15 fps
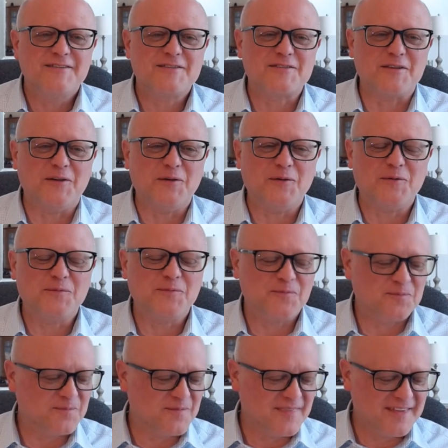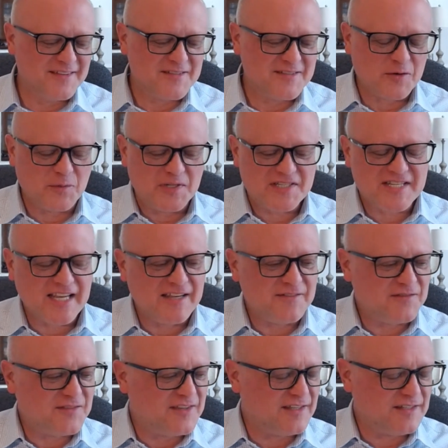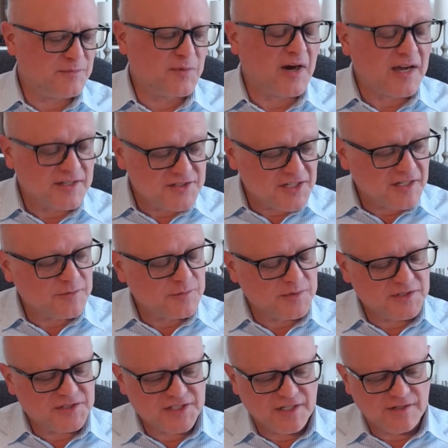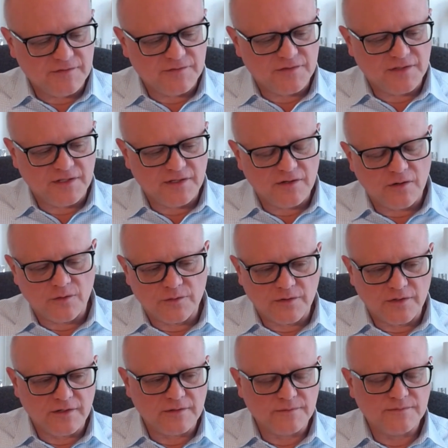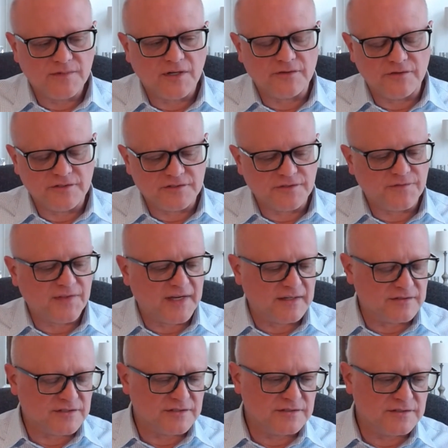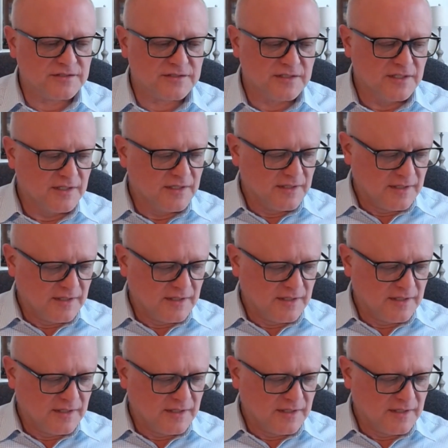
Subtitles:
So, so we saved the project, we saved the owner hundreds of thousands,